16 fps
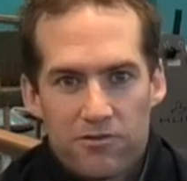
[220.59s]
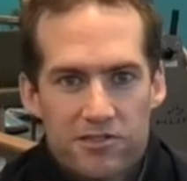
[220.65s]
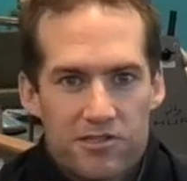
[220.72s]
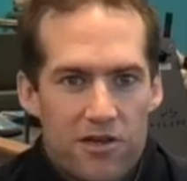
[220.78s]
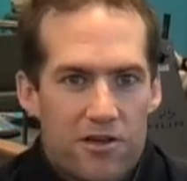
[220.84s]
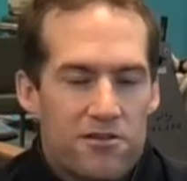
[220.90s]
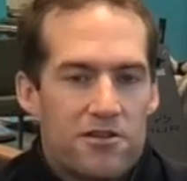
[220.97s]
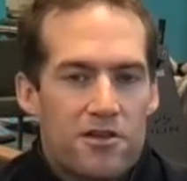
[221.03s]

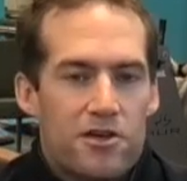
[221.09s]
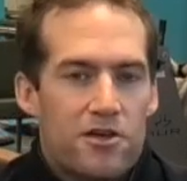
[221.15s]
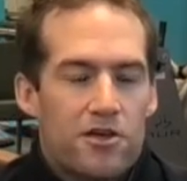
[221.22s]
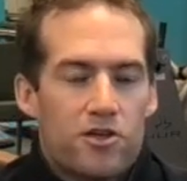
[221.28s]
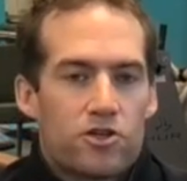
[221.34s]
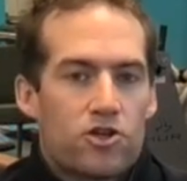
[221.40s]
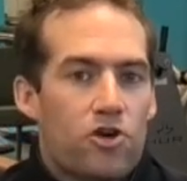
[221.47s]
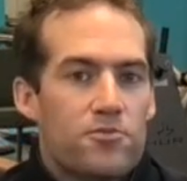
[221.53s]
So
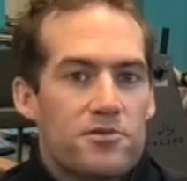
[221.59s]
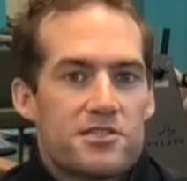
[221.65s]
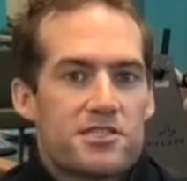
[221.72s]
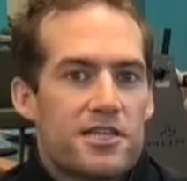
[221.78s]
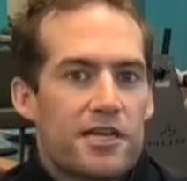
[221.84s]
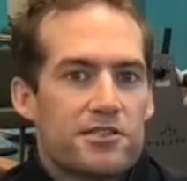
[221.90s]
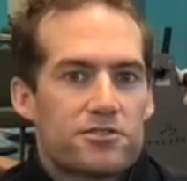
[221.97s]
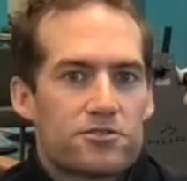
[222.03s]
common
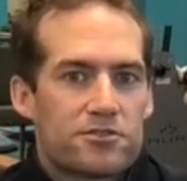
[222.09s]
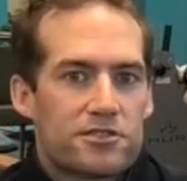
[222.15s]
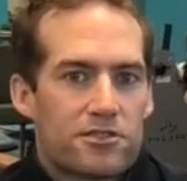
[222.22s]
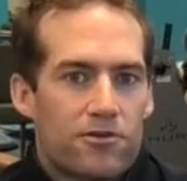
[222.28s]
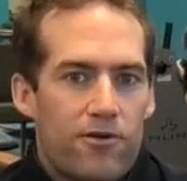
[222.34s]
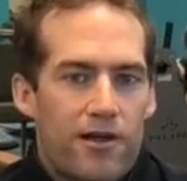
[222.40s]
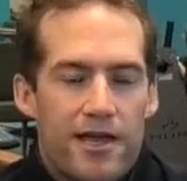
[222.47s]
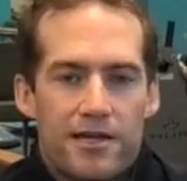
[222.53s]
sense
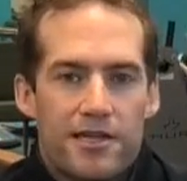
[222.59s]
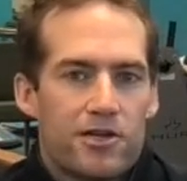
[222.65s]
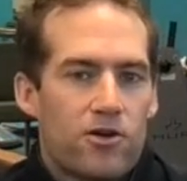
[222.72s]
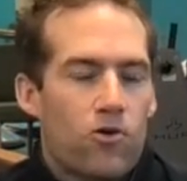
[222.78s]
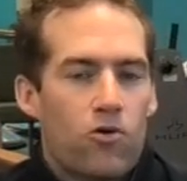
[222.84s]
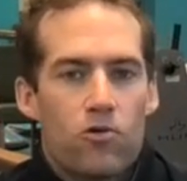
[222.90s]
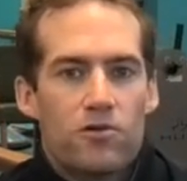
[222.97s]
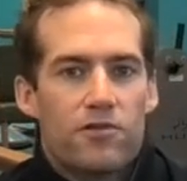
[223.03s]
surrounding
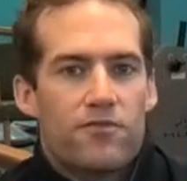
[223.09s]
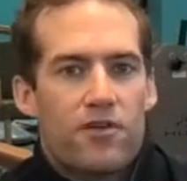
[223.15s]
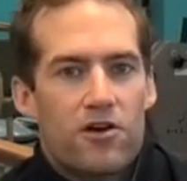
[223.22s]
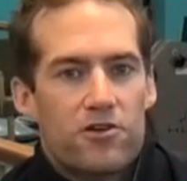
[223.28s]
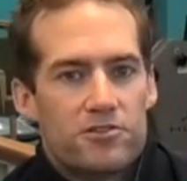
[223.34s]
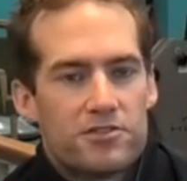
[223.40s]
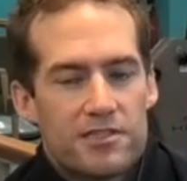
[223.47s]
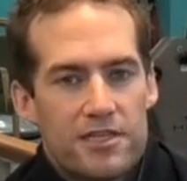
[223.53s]
all of
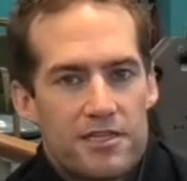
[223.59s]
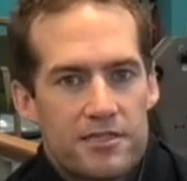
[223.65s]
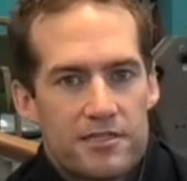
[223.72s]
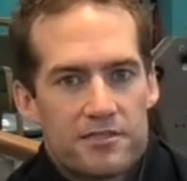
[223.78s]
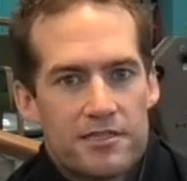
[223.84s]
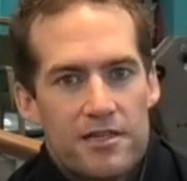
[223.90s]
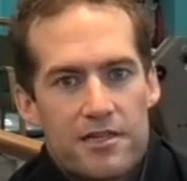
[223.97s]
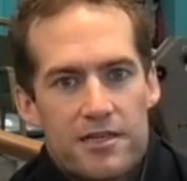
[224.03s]
those
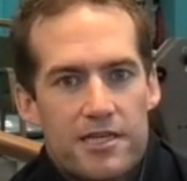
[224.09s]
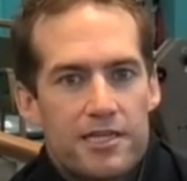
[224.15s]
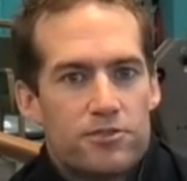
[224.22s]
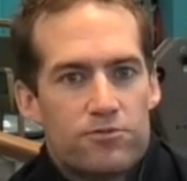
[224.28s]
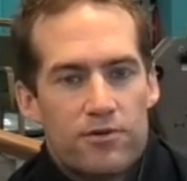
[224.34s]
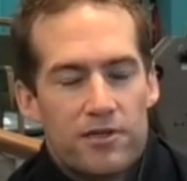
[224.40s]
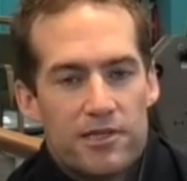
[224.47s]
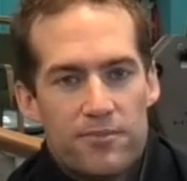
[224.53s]
things
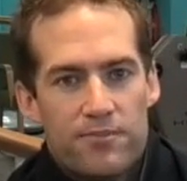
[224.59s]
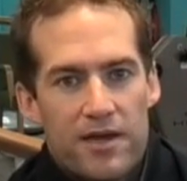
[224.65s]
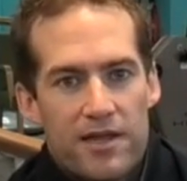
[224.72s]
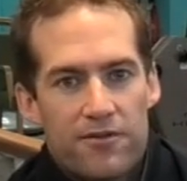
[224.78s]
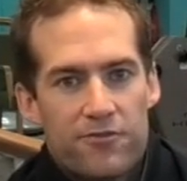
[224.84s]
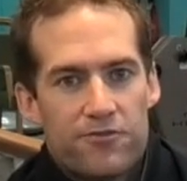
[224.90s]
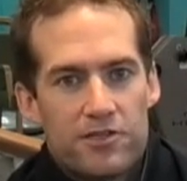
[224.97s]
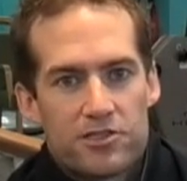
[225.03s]
is really
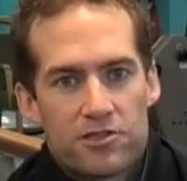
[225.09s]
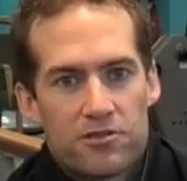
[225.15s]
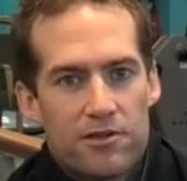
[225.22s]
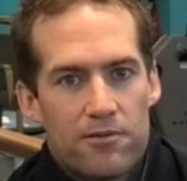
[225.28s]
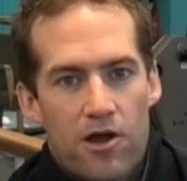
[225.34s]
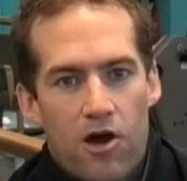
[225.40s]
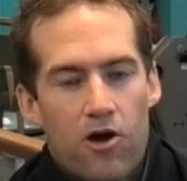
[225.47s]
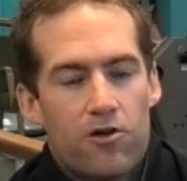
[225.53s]
beneficial,
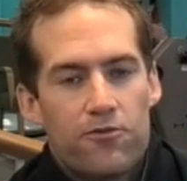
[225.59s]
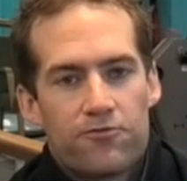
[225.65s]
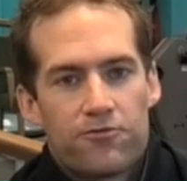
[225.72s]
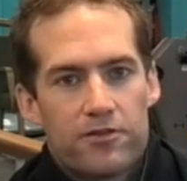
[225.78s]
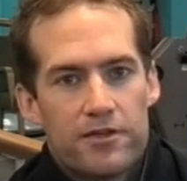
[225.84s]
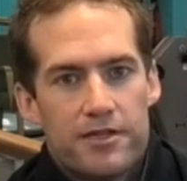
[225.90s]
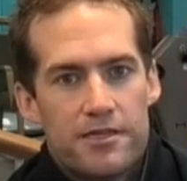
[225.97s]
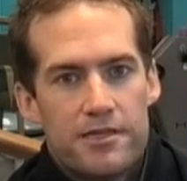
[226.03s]
and
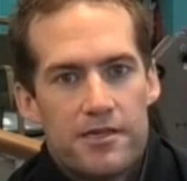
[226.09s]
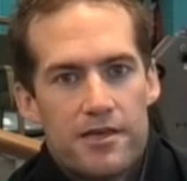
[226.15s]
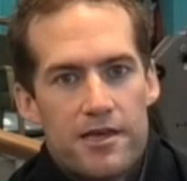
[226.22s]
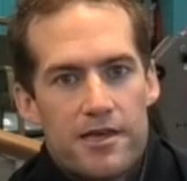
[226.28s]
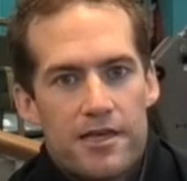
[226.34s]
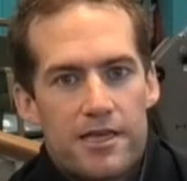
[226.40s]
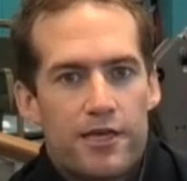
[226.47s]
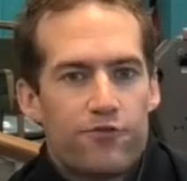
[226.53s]
hopefully
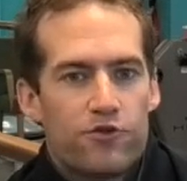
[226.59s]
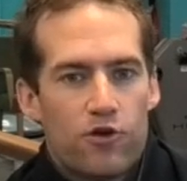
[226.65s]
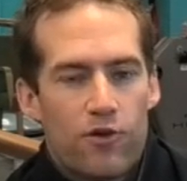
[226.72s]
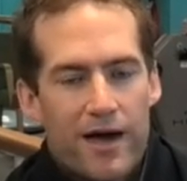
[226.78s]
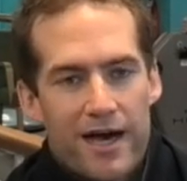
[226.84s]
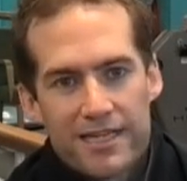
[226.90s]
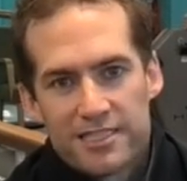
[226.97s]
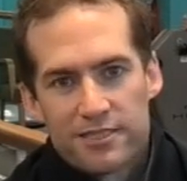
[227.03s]
if you
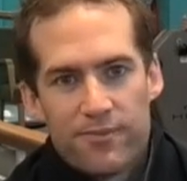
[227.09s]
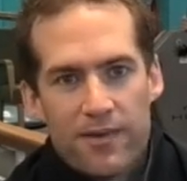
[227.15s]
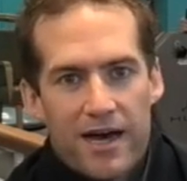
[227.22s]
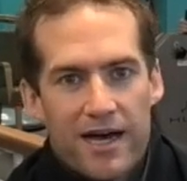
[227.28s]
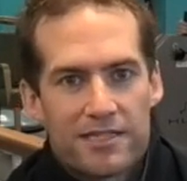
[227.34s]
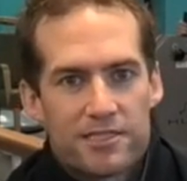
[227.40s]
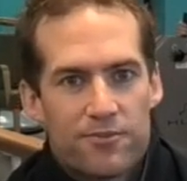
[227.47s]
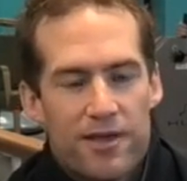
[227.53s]
are
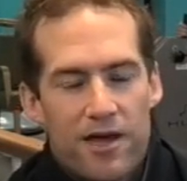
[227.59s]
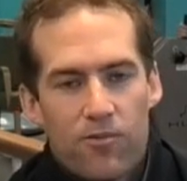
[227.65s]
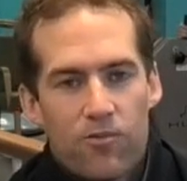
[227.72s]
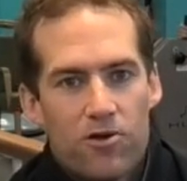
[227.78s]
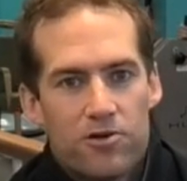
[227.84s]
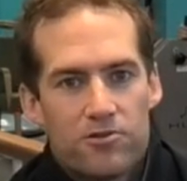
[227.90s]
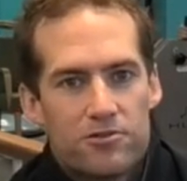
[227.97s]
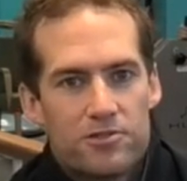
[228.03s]
smart about
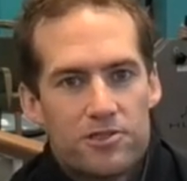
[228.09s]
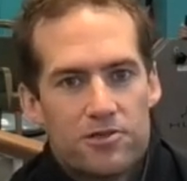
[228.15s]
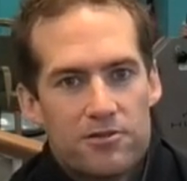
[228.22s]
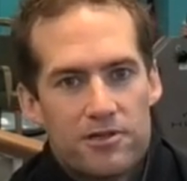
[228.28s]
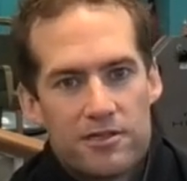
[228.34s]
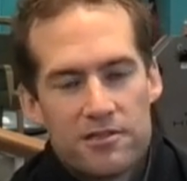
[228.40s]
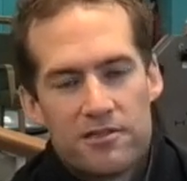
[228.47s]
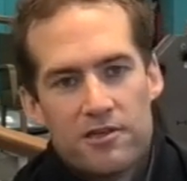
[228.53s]
what you're
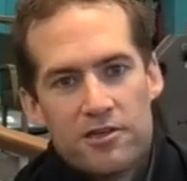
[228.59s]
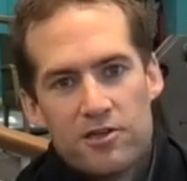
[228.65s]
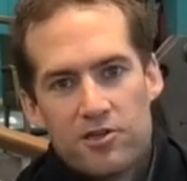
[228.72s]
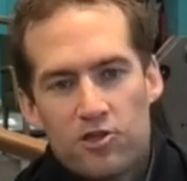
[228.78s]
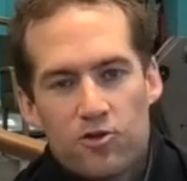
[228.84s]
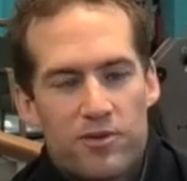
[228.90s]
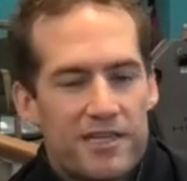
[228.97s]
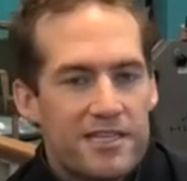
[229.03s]
doing,
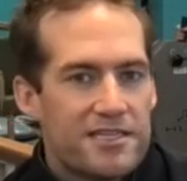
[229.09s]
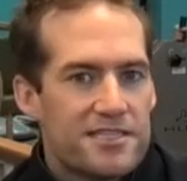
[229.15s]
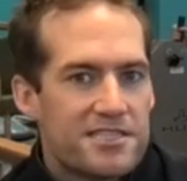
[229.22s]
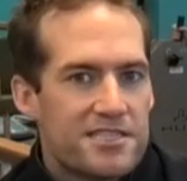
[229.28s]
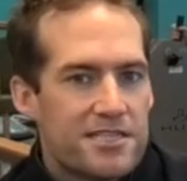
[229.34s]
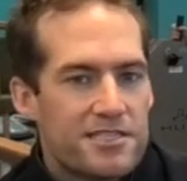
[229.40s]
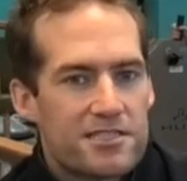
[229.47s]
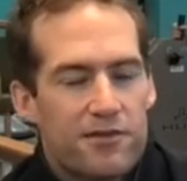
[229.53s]
you'll be
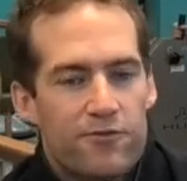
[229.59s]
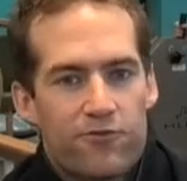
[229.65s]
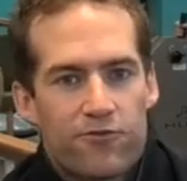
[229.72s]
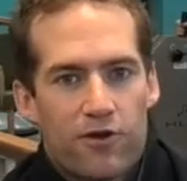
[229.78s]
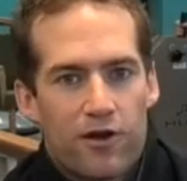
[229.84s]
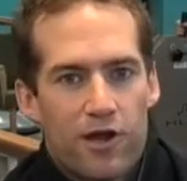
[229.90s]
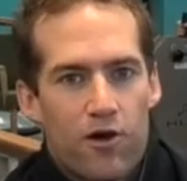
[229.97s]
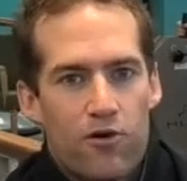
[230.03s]
consistent
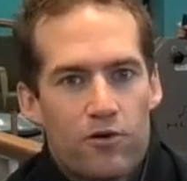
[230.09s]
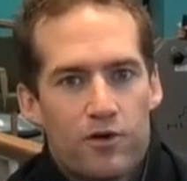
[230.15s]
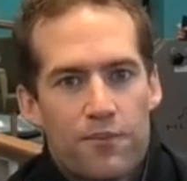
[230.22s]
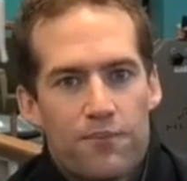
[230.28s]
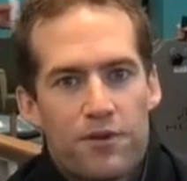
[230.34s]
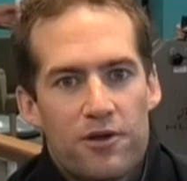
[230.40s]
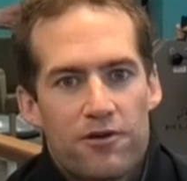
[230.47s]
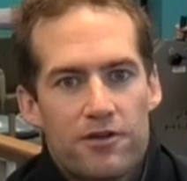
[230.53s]
for a longer
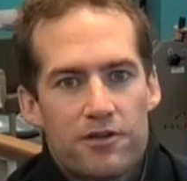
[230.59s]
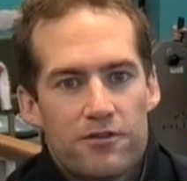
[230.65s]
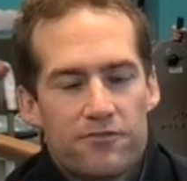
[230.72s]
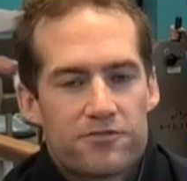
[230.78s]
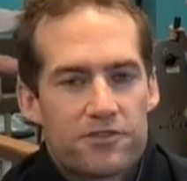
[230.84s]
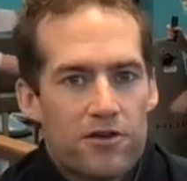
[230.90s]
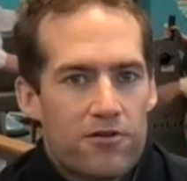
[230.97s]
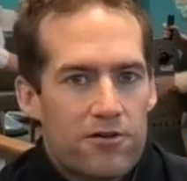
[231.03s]
period
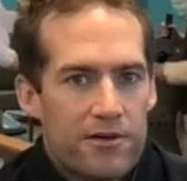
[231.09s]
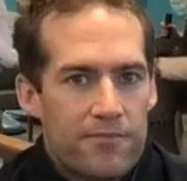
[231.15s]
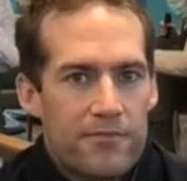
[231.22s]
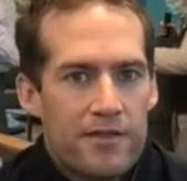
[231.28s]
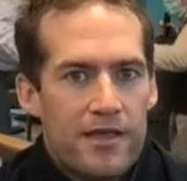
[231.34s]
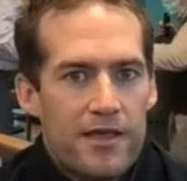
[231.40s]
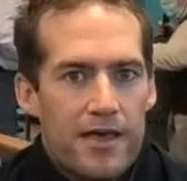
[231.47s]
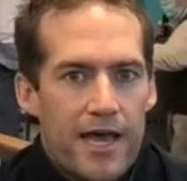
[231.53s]
of time,
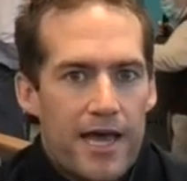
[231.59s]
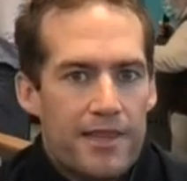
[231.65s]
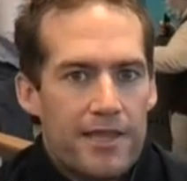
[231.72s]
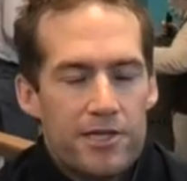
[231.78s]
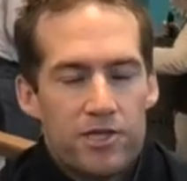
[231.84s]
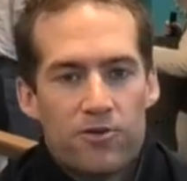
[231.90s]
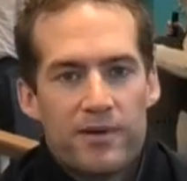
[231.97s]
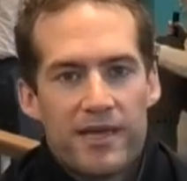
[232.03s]
and
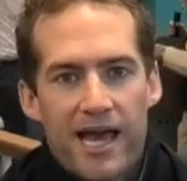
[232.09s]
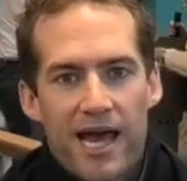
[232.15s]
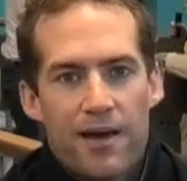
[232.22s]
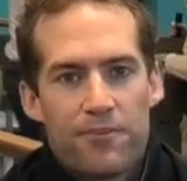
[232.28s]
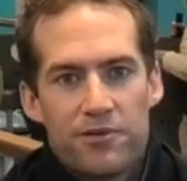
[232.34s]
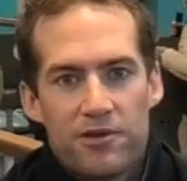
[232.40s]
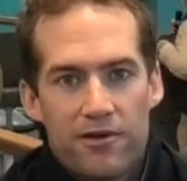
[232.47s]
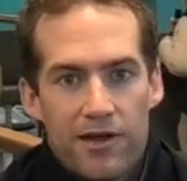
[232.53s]
then you'll be
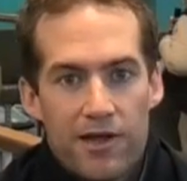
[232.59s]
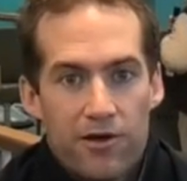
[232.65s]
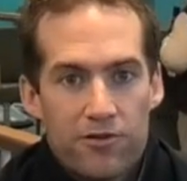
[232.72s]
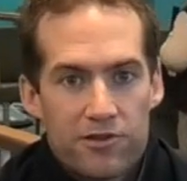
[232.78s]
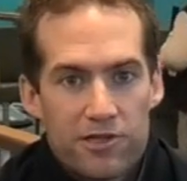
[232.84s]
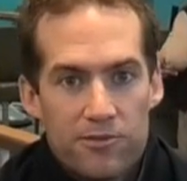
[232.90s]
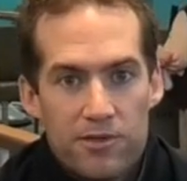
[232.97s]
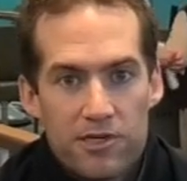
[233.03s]
happier and
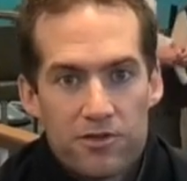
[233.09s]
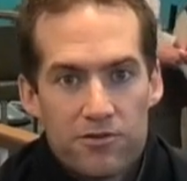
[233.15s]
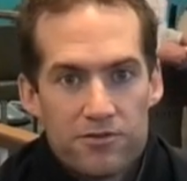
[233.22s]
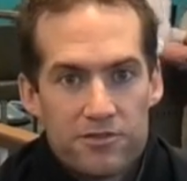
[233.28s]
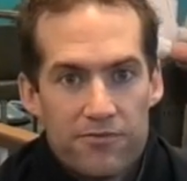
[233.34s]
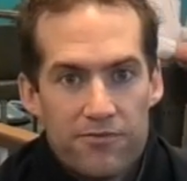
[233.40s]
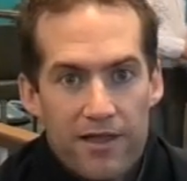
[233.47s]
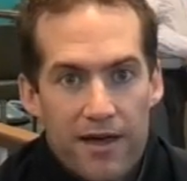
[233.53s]
healthier
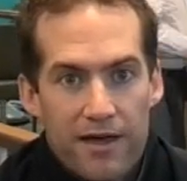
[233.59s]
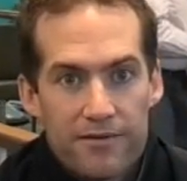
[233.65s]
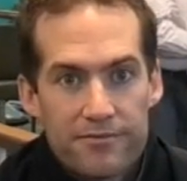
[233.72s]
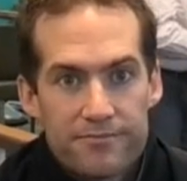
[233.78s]
because of that.